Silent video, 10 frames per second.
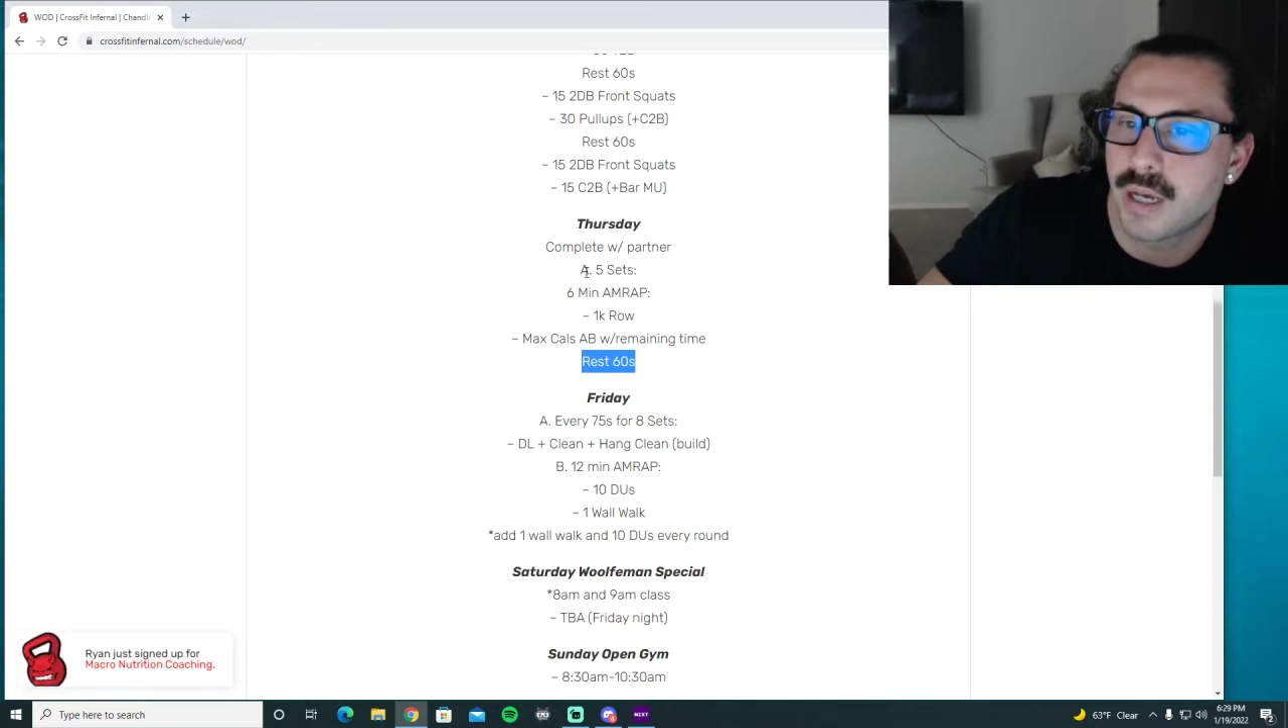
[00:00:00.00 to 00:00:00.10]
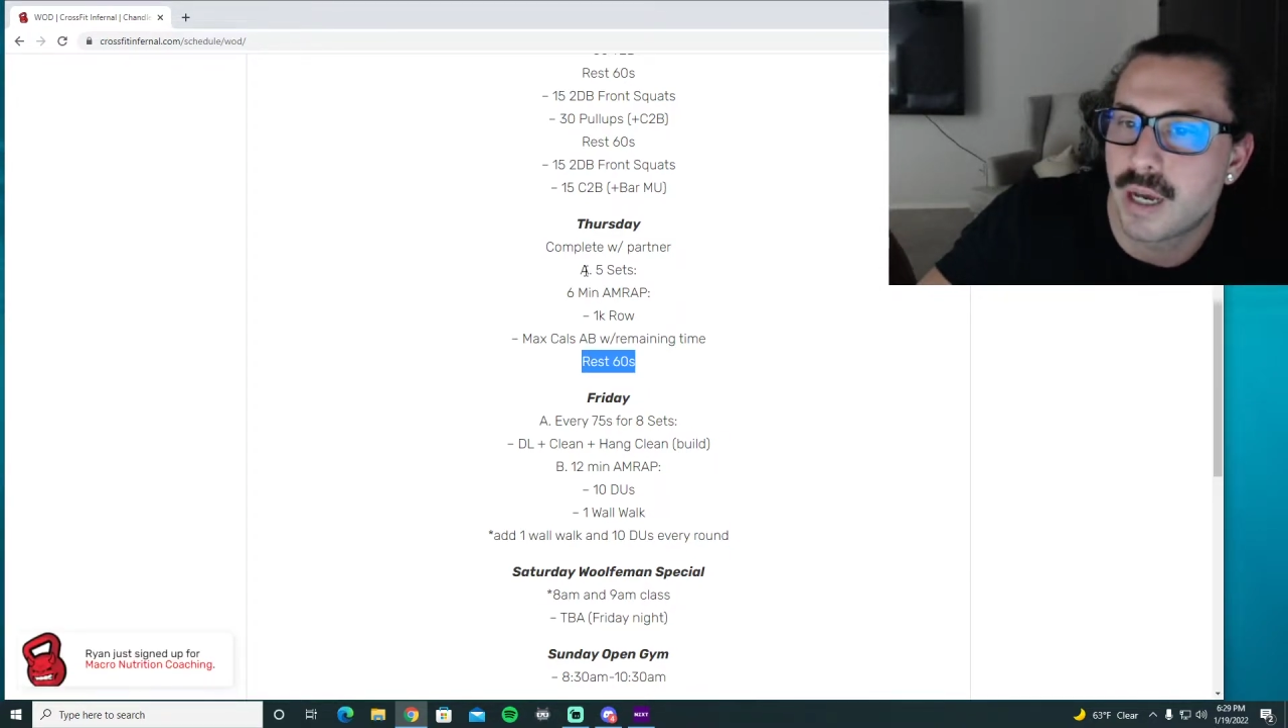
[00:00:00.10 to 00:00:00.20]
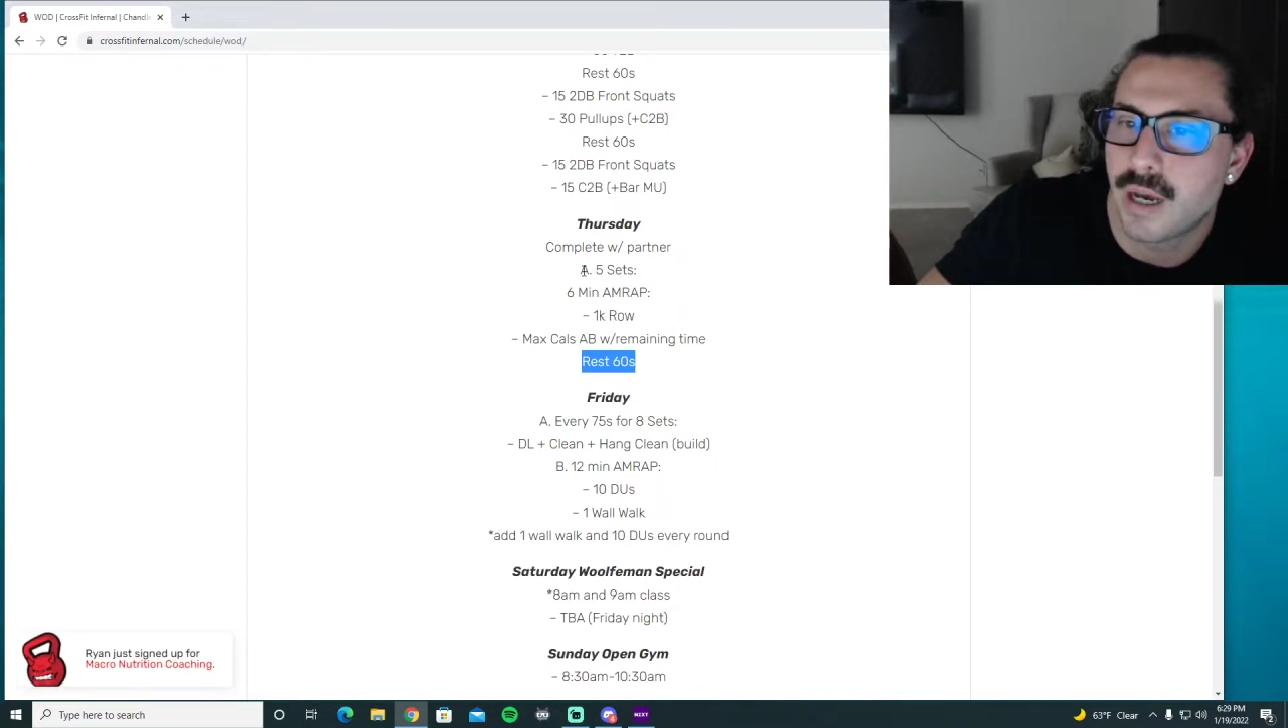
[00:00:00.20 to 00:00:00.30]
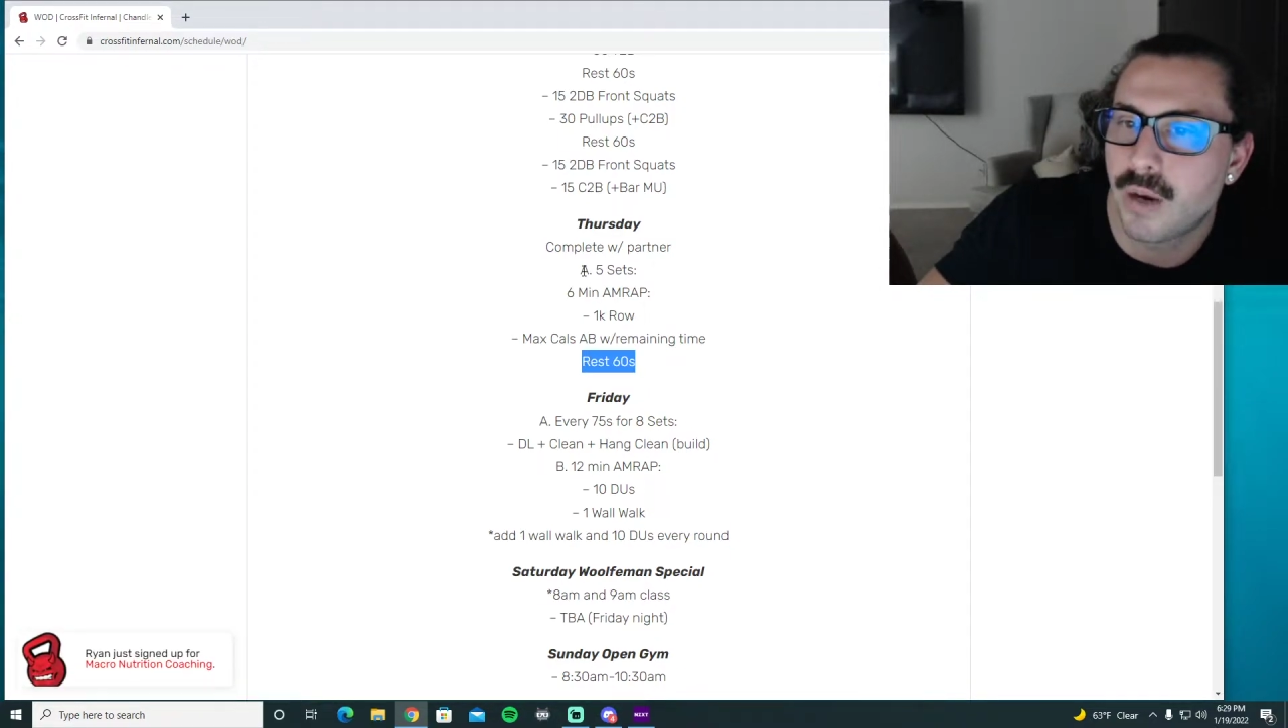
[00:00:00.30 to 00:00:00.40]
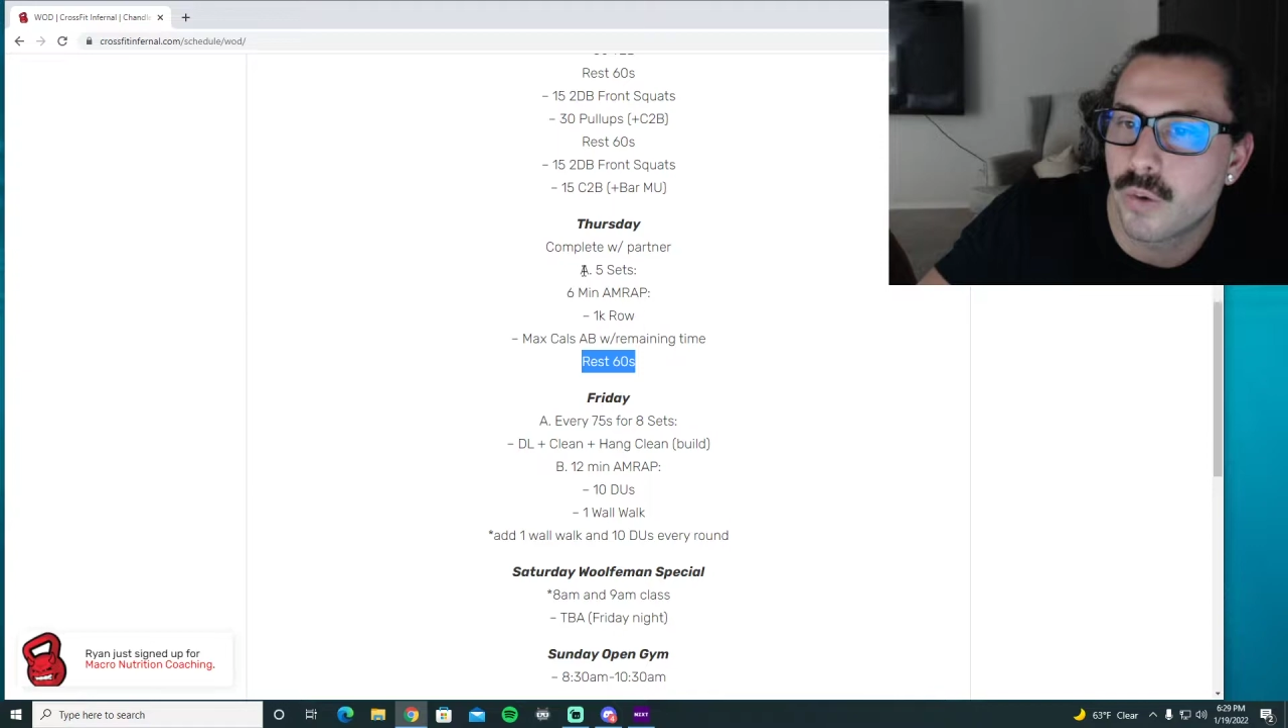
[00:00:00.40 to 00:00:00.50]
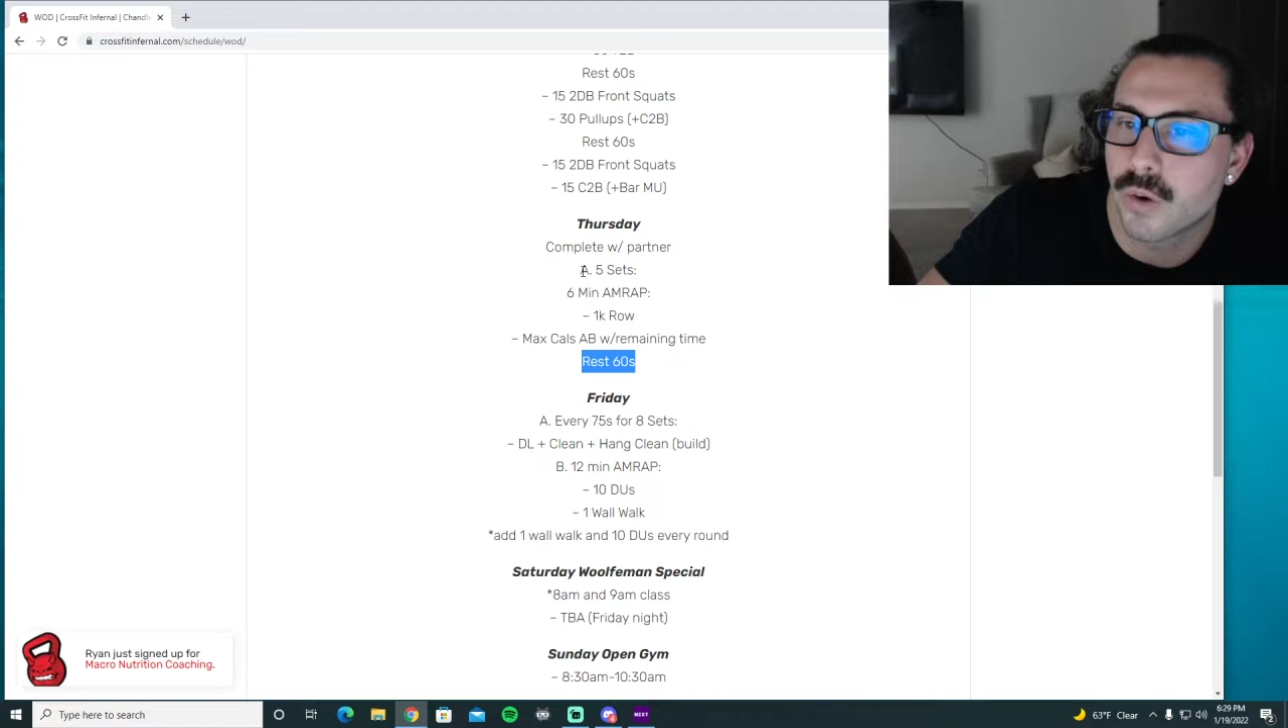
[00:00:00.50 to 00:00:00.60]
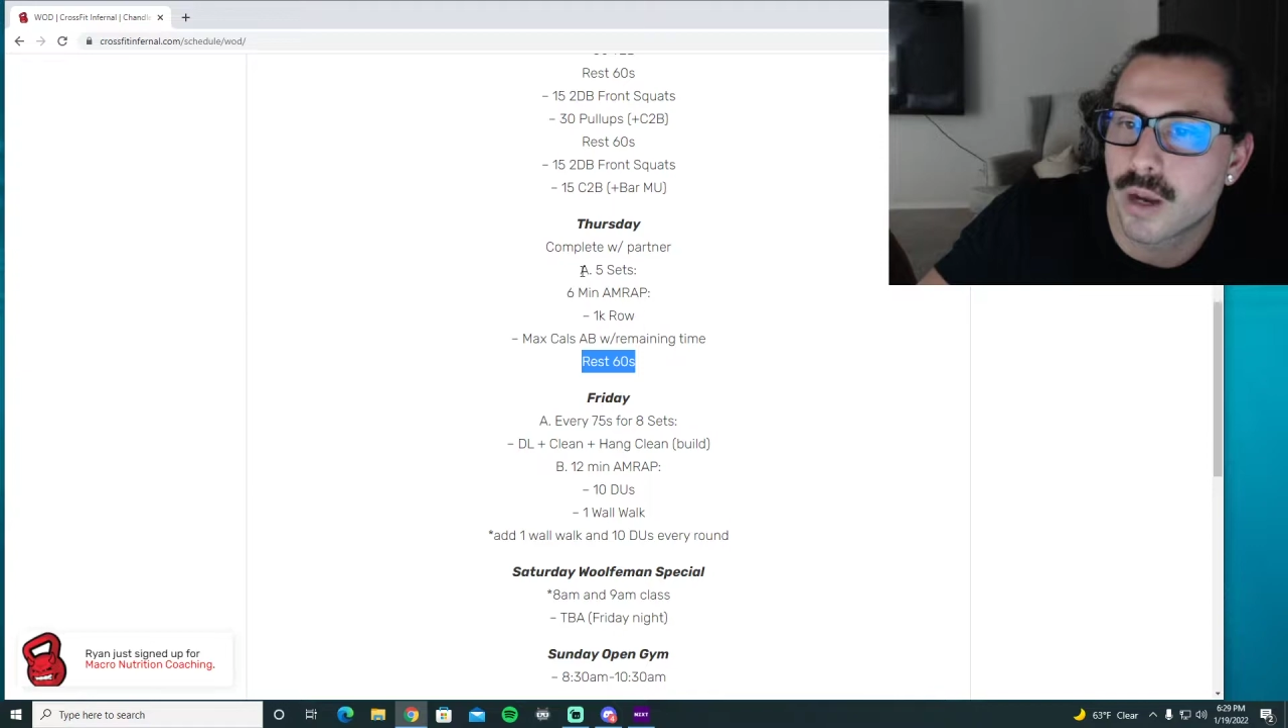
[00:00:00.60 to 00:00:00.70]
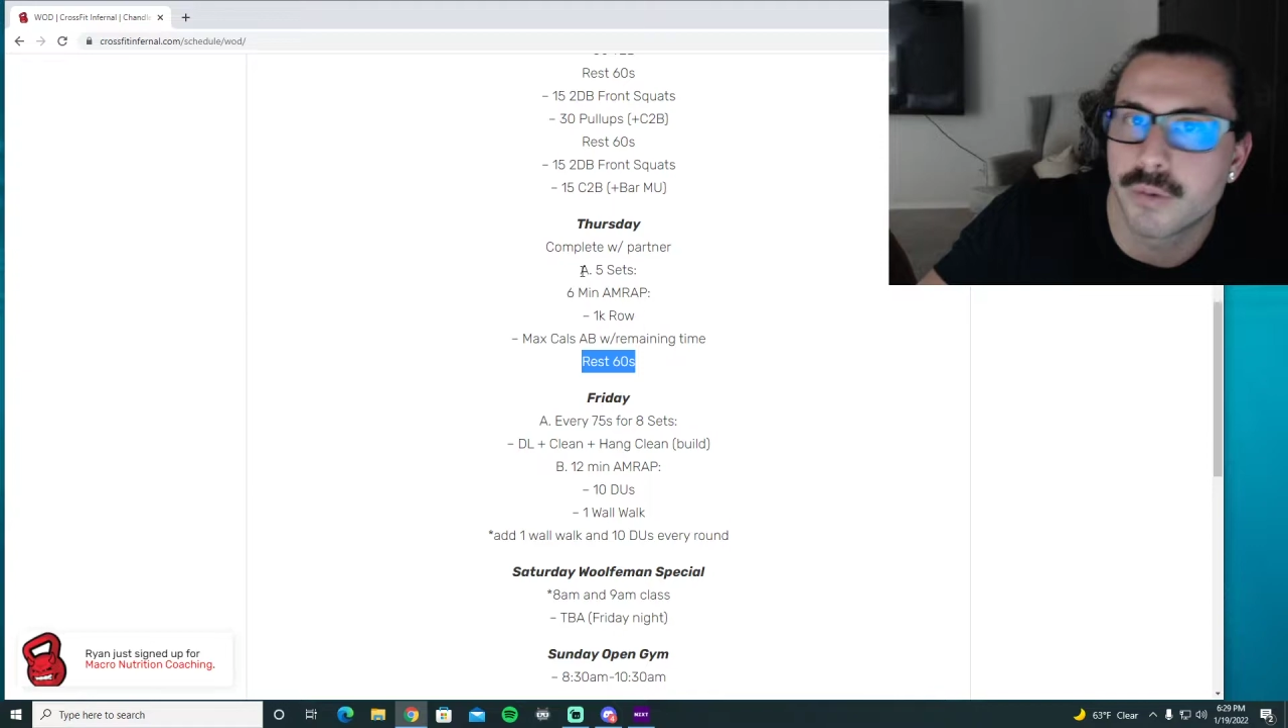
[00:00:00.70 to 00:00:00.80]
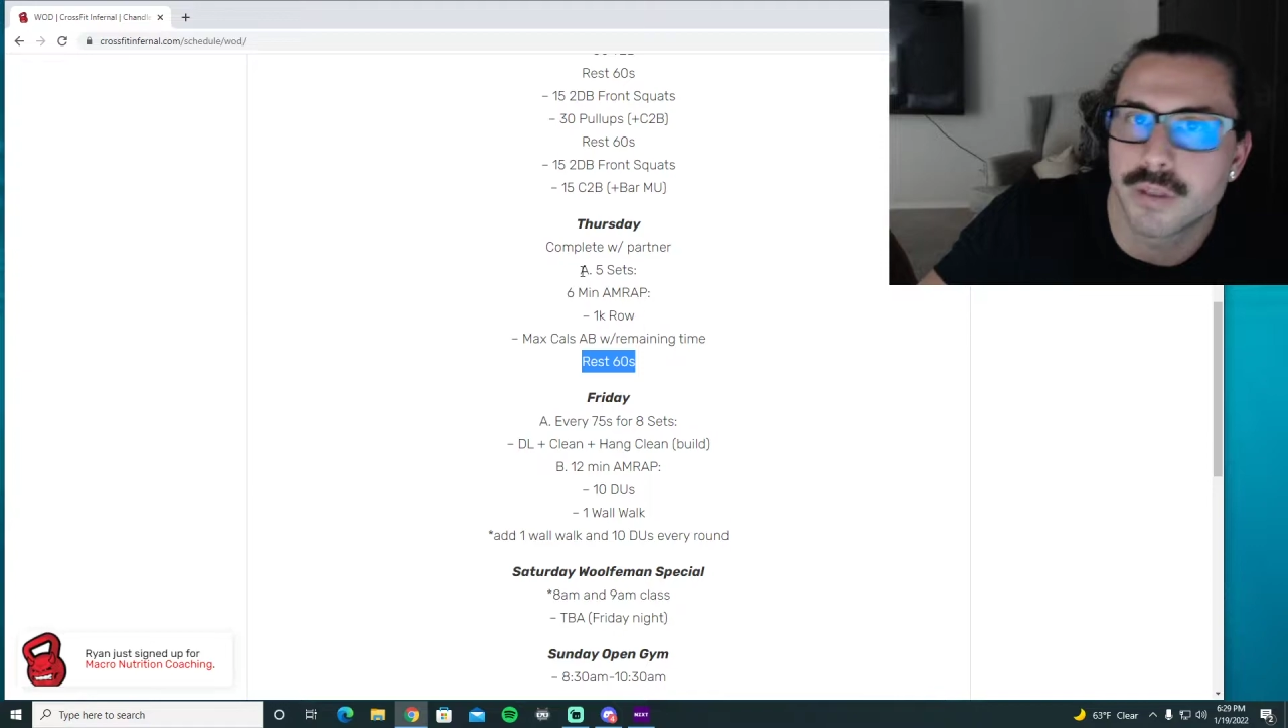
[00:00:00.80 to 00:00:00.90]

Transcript: workout